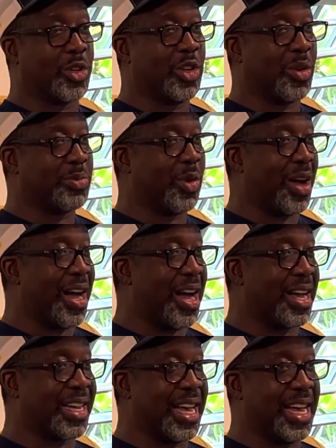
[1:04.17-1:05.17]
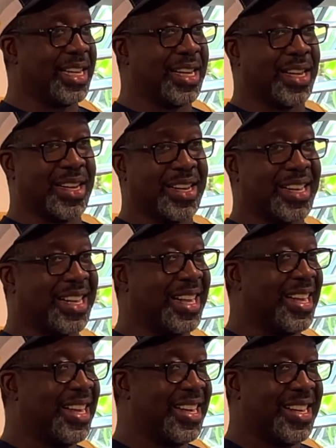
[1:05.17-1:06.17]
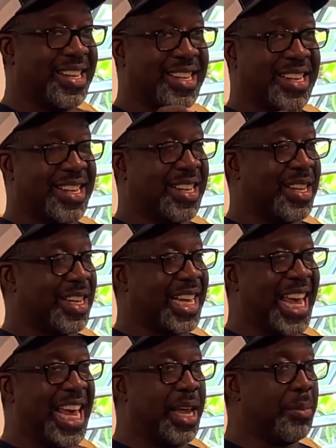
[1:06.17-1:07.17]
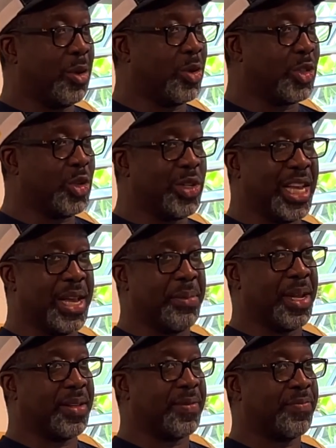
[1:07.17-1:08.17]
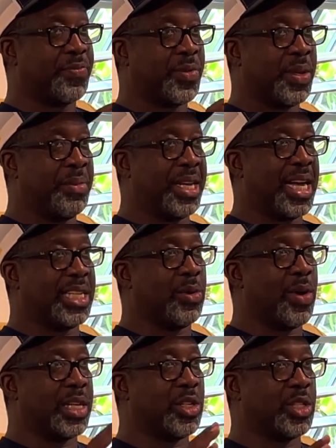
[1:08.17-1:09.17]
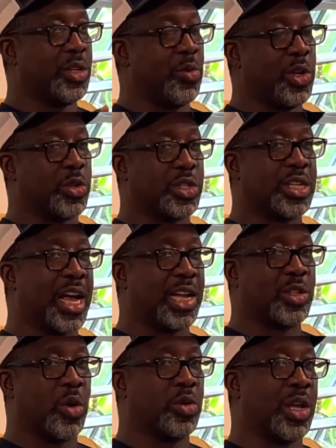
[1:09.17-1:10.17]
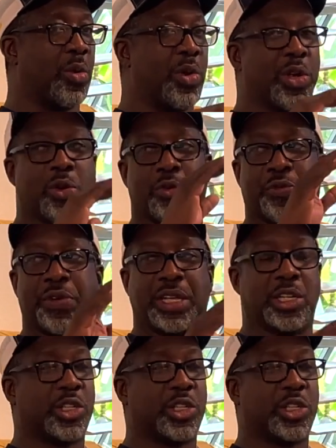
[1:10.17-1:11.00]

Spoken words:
you up to all kind of cables, you name it, because they want to see where you start out and where you're gonna finish.